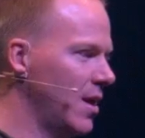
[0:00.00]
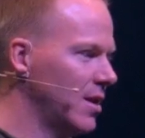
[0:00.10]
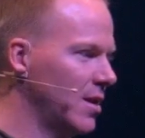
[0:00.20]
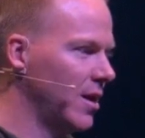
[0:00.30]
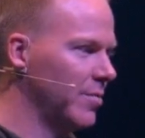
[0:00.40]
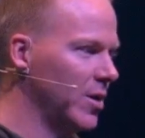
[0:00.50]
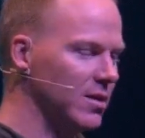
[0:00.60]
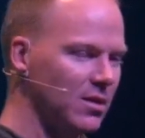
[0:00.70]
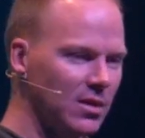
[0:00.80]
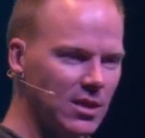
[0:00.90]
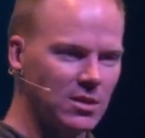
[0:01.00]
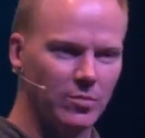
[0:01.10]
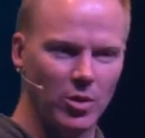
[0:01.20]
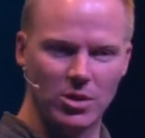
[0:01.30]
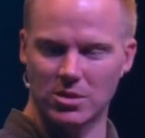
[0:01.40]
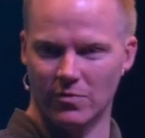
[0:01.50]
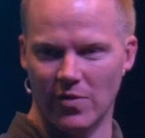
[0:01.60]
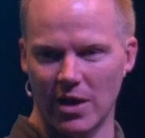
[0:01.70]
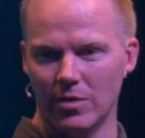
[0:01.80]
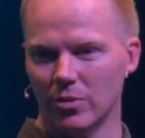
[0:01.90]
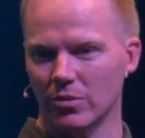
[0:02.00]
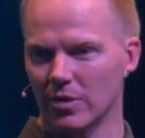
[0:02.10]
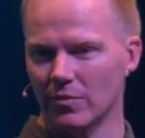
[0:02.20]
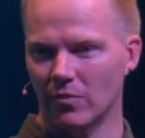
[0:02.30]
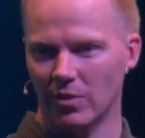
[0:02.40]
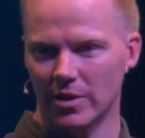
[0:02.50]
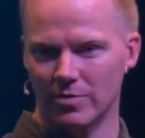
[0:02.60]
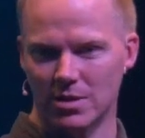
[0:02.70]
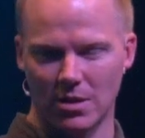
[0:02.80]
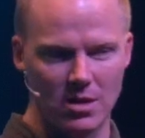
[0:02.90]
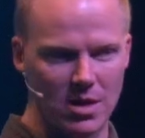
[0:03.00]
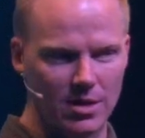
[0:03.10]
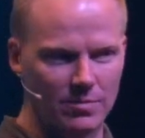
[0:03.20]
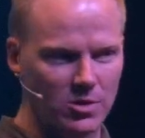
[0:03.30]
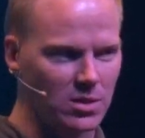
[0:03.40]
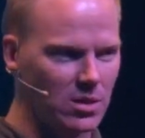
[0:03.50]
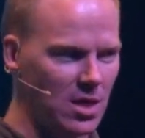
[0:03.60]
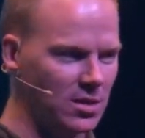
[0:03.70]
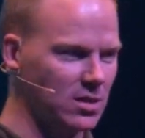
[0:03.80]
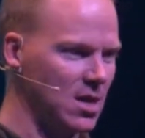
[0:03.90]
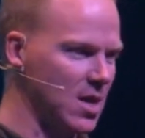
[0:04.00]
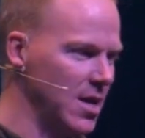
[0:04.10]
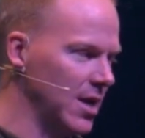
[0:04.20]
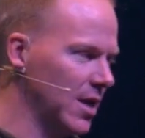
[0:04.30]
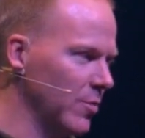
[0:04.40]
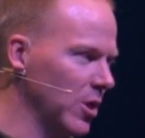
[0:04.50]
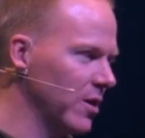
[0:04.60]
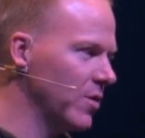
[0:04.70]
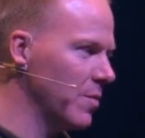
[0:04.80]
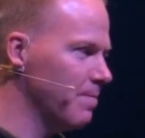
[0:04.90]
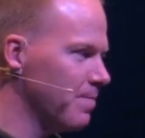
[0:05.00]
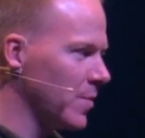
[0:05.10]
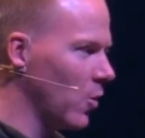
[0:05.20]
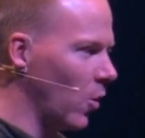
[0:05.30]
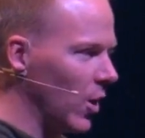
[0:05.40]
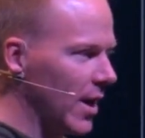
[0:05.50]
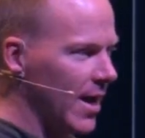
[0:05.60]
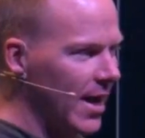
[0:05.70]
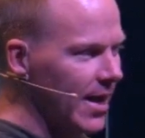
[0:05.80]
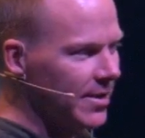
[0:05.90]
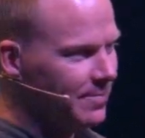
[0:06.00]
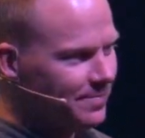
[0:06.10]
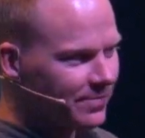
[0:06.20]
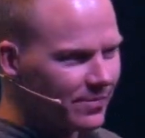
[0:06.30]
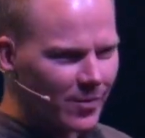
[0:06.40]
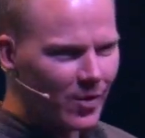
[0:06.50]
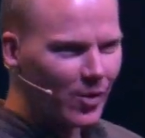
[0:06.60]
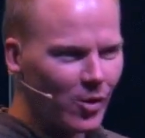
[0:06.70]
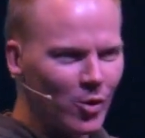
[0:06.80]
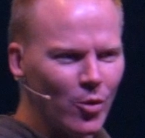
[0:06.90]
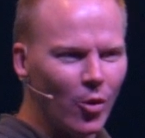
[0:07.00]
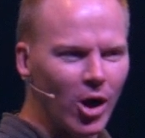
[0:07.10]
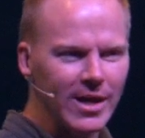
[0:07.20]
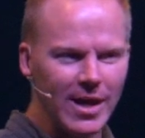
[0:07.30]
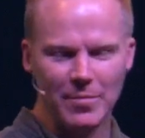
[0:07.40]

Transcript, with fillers: And I think that's the most valuable thing for them. So, yeah, just thanks. And can we give them all a hand? Who are you?